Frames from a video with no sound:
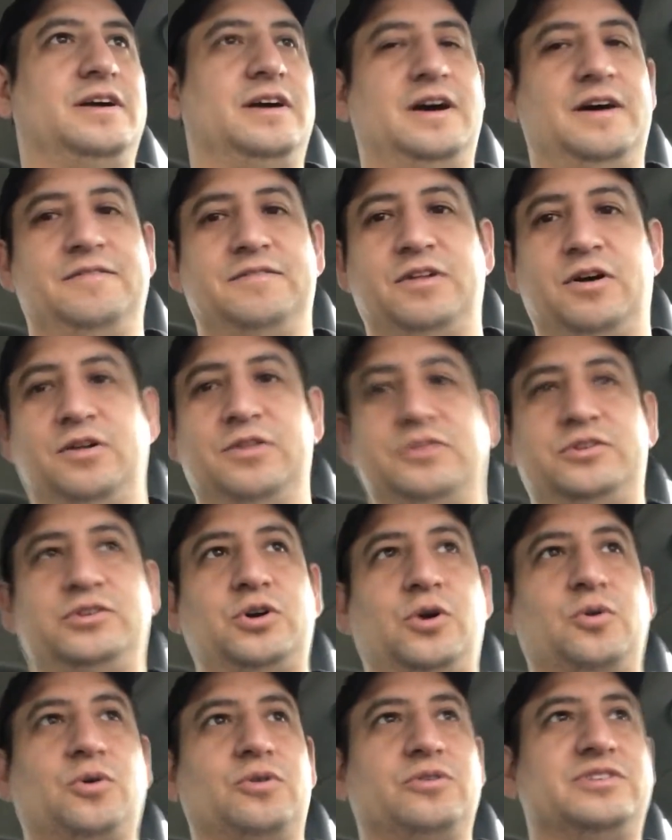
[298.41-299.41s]
of the
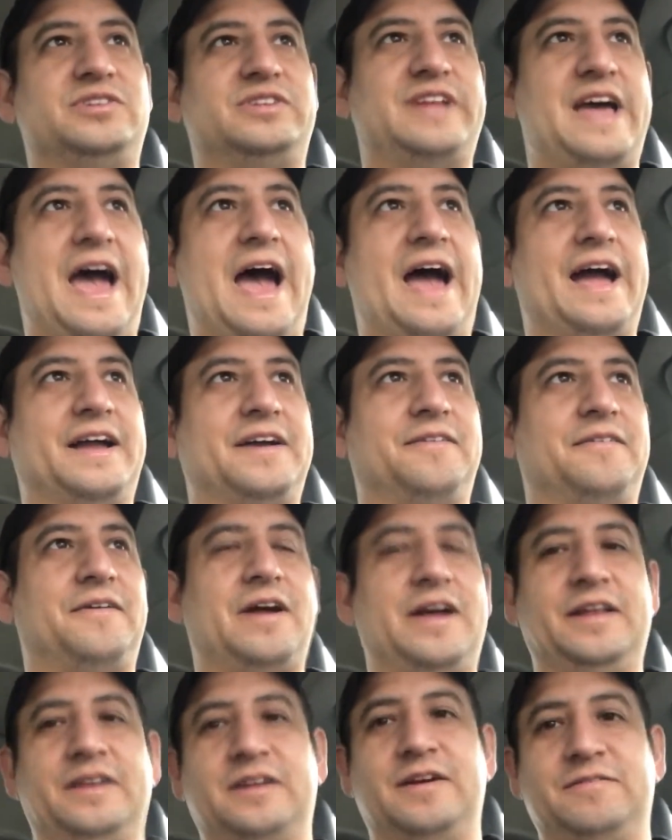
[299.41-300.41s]
total stack,
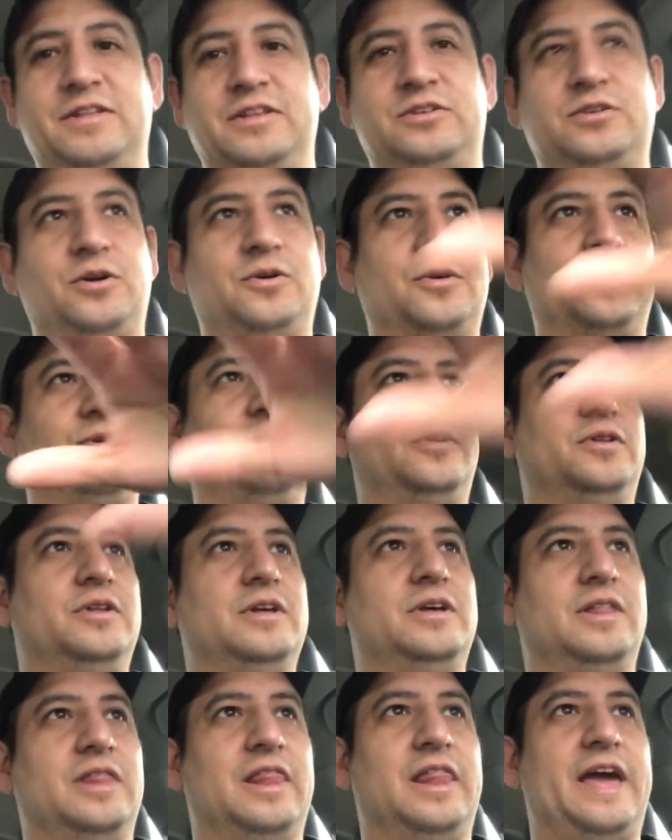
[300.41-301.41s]
right, of the total
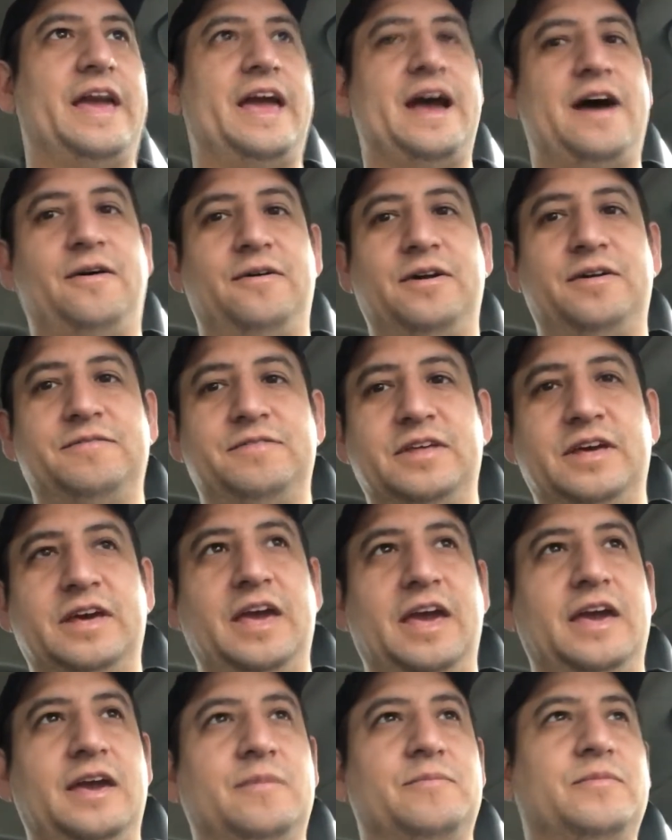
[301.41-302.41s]
layout of the
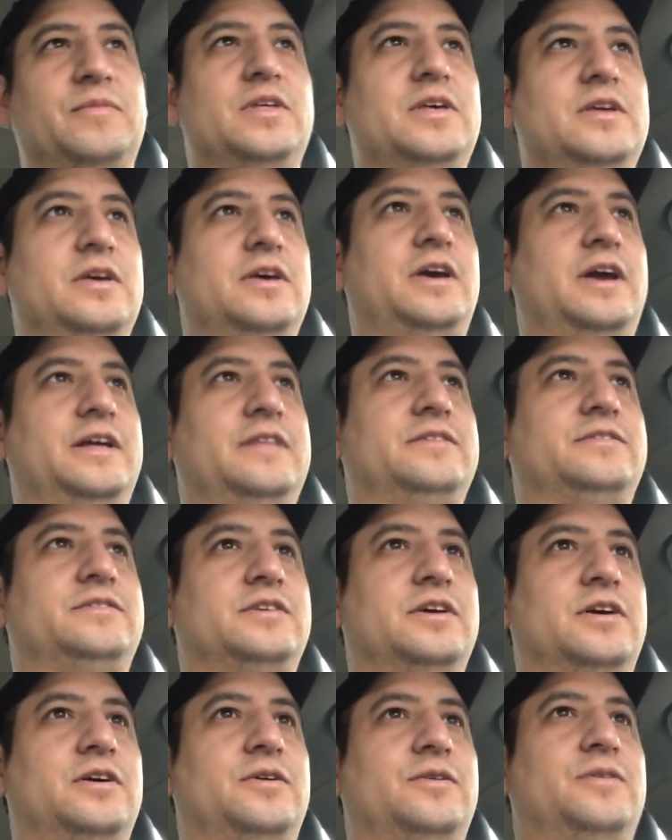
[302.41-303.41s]
game. And
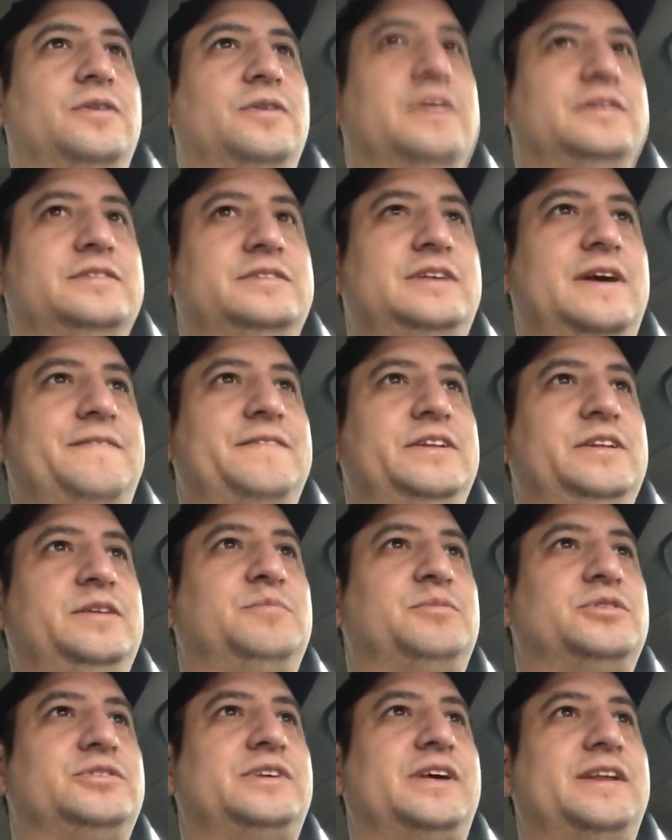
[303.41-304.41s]
so
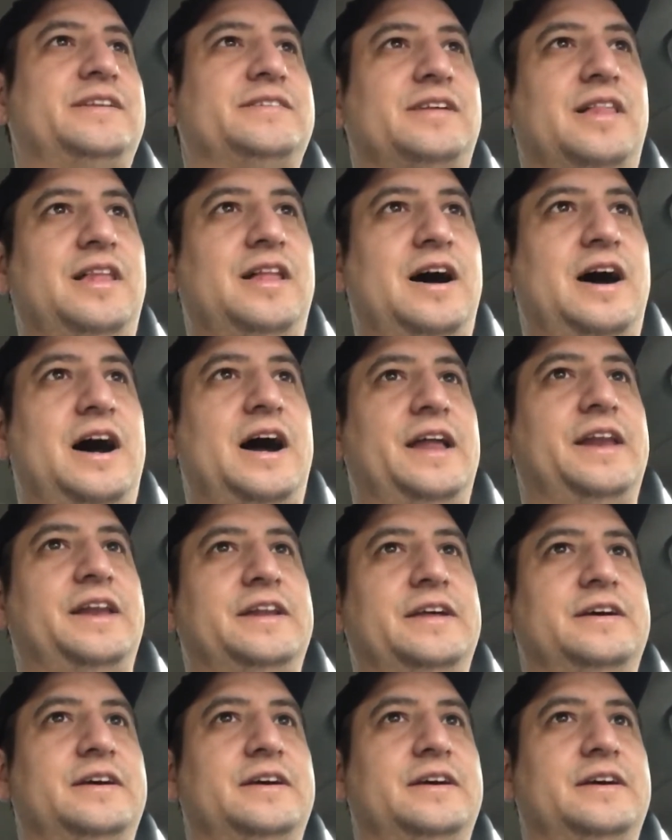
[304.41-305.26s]
17% is a lot,